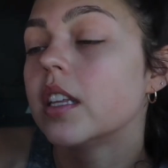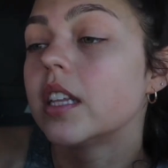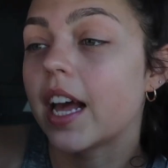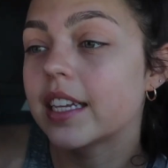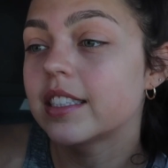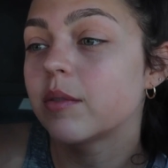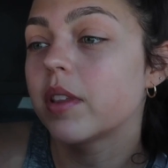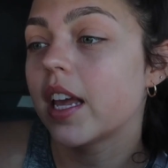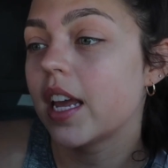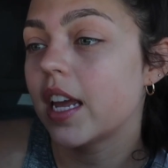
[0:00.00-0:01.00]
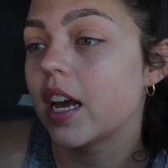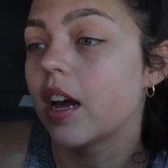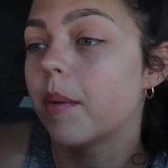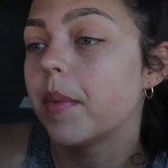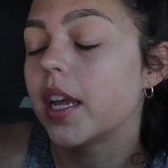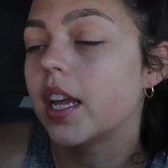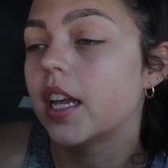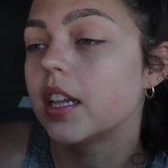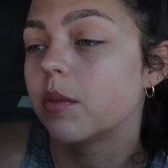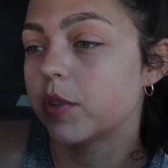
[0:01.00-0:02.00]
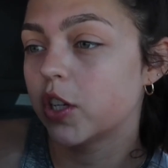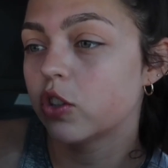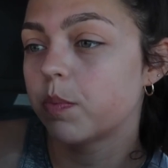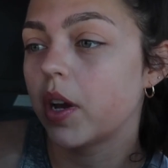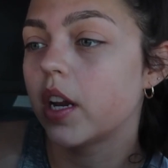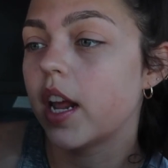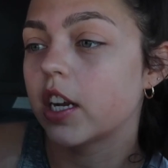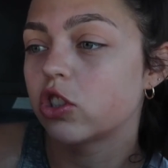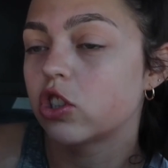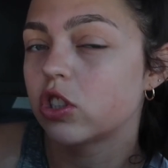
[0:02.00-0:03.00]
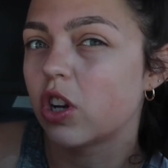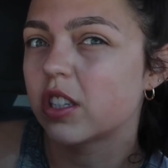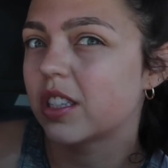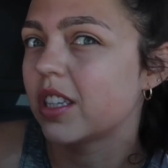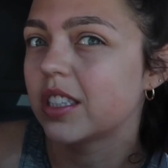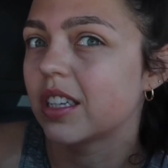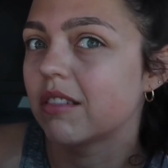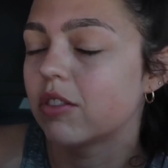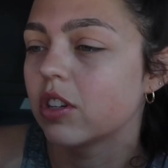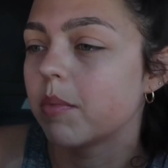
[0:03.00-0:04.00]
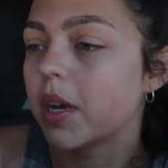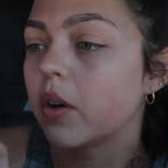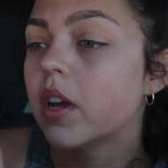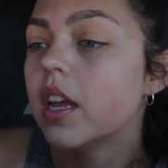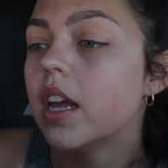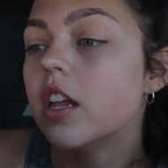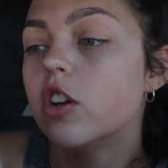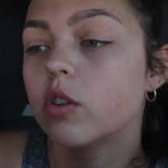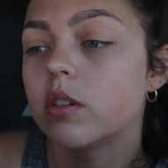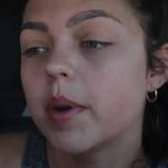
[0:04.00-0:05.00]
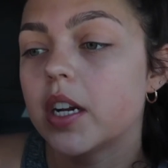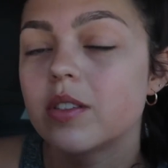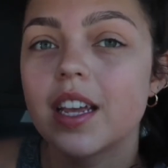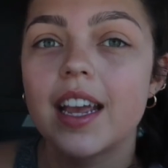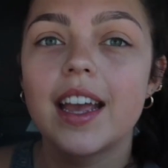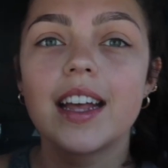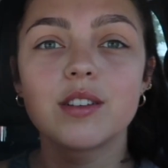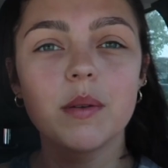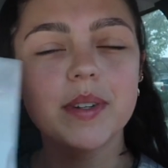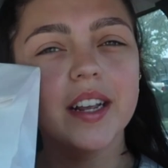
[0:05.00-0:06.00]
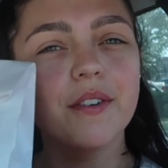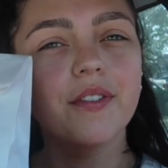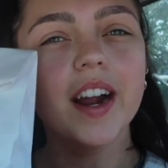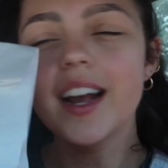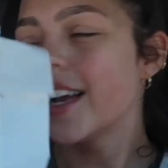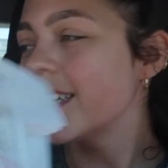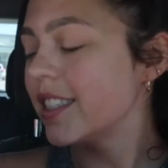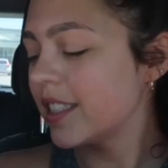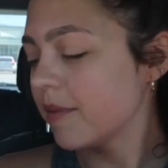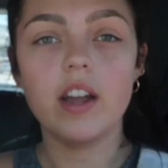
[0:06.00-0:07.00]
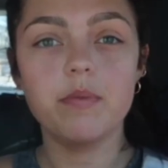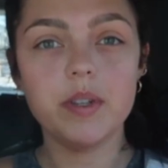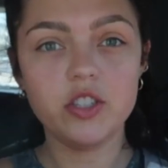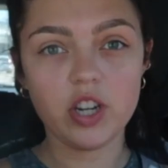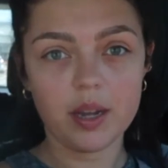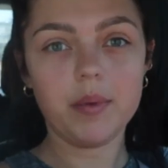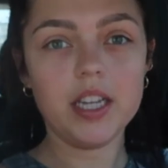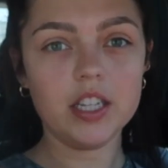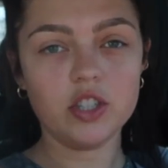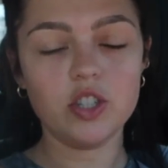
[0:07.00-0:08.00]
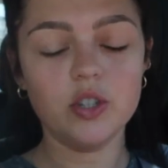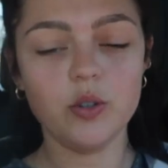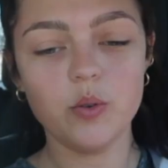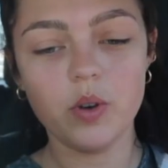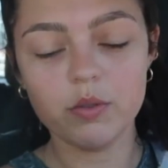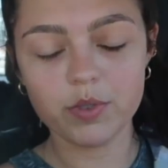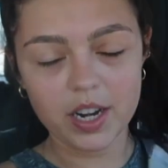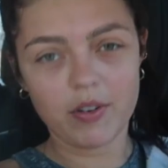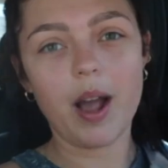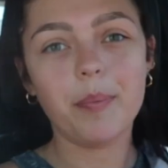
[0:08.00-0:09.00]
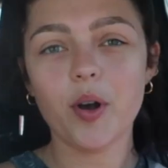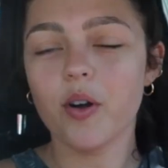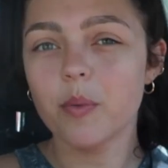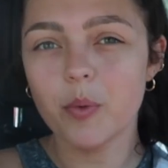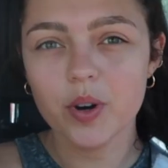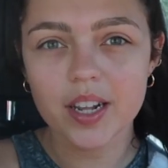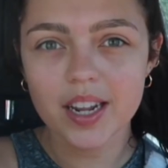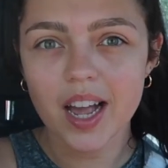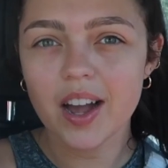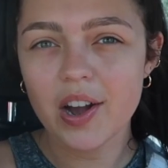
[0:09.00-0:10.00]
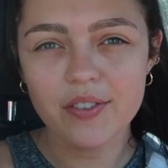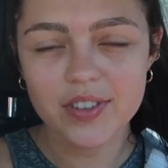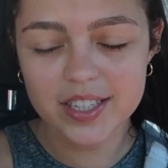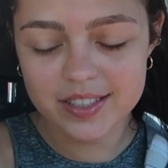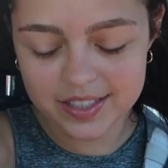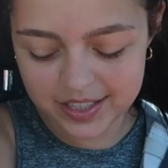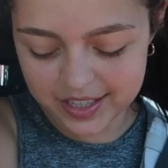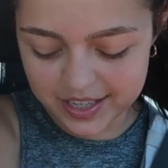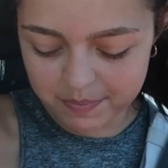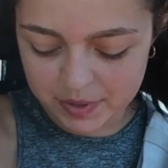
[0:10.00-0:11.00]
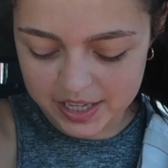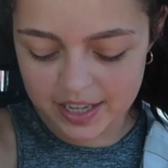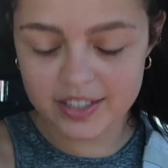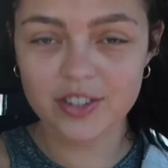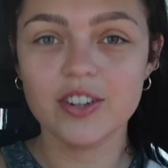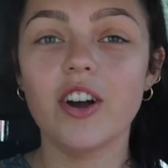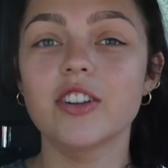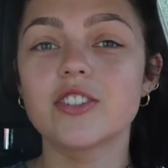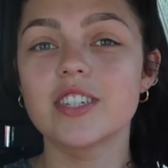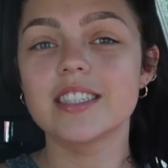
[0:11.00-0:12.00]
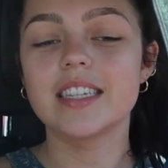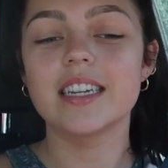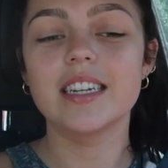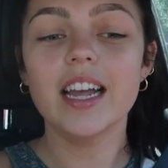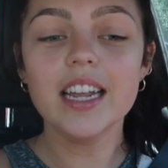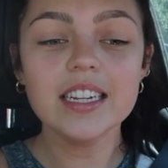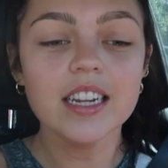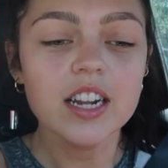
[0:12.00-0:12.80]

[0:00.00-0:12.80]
classic with ham and the brioche bun, extra sauce. I think it's like literally mayo. No tomatoes and sweet potato fries. I've been jamming to Reneé Rapp all morning, obviously, because her concert is tonight.